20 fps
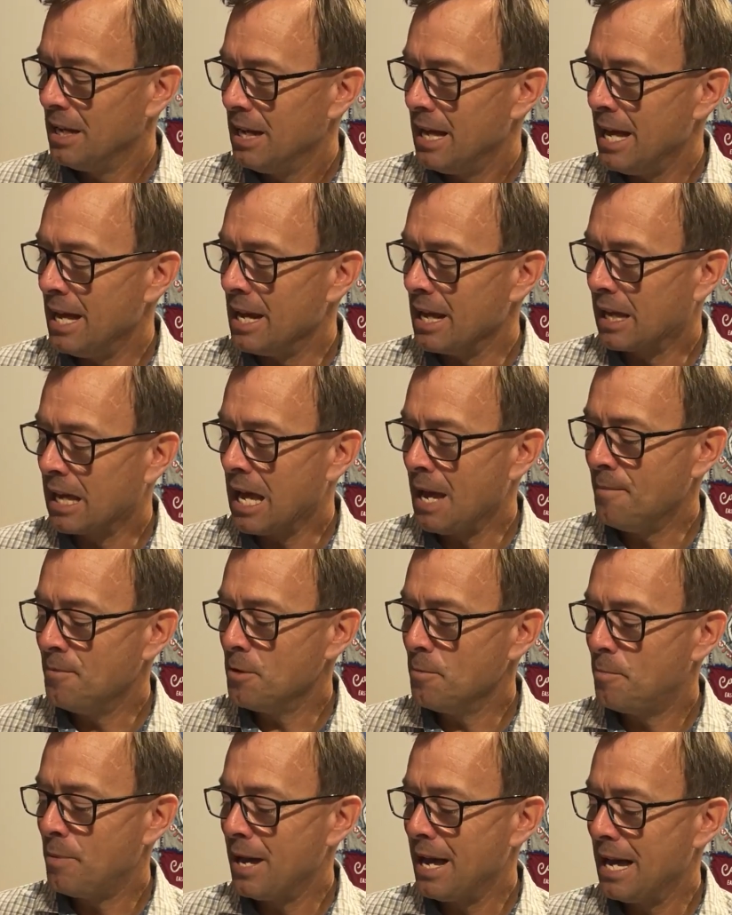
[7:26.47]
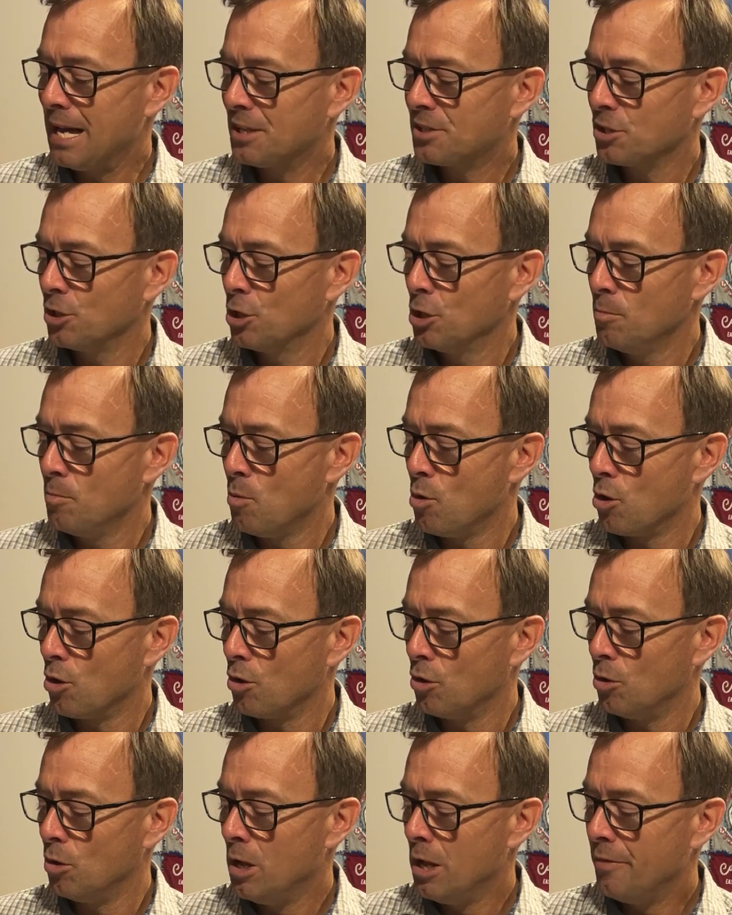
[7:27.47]
And it came to pass on the
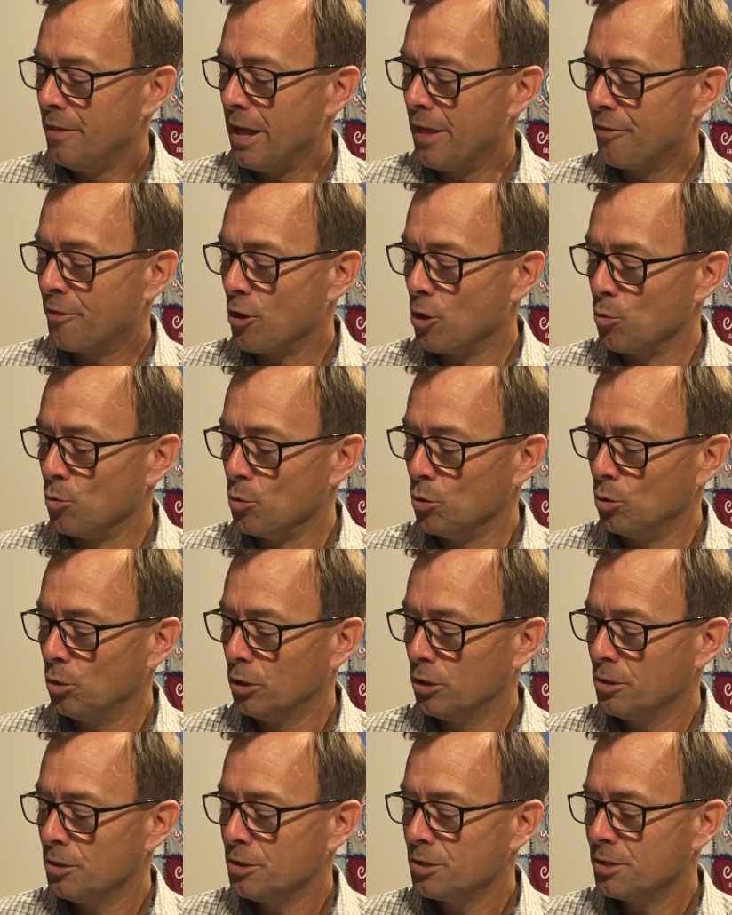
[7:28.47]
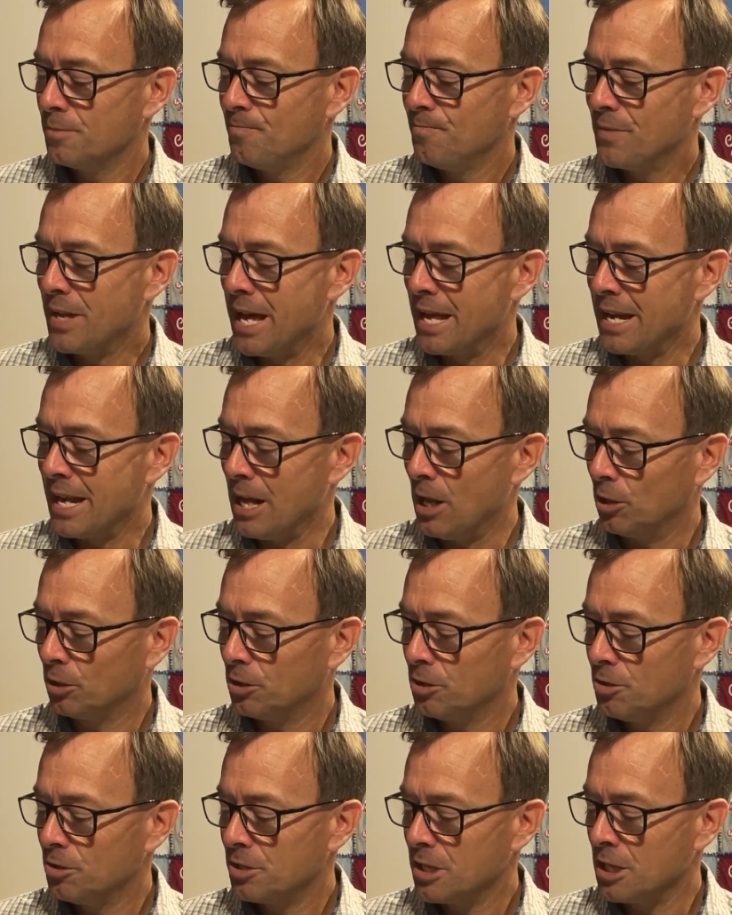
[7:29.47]
morrow that their rulers, and
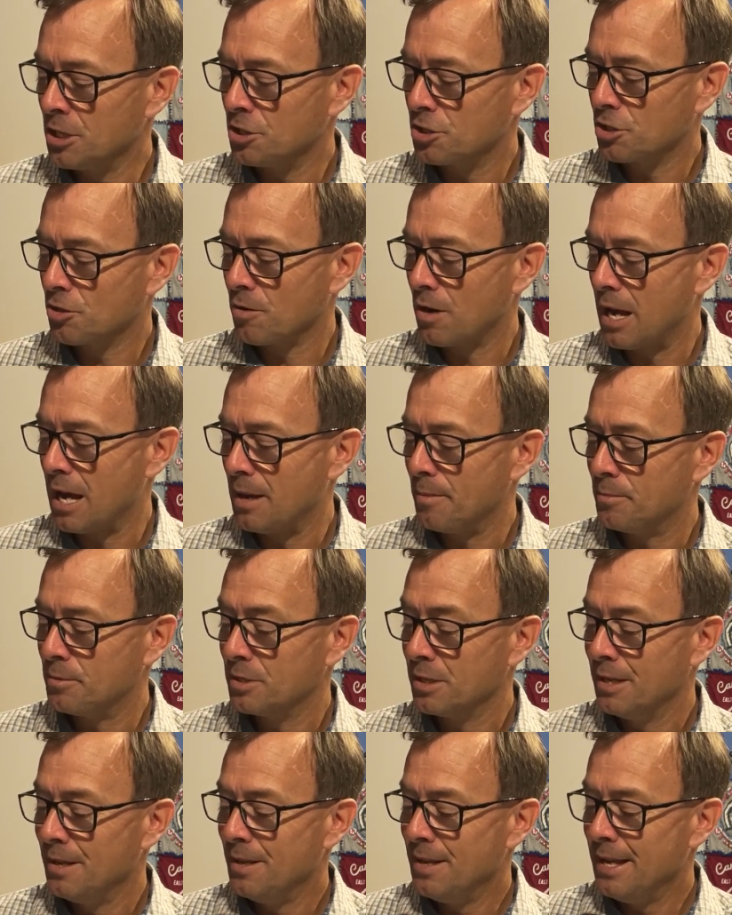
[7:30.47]
elders, and scribes,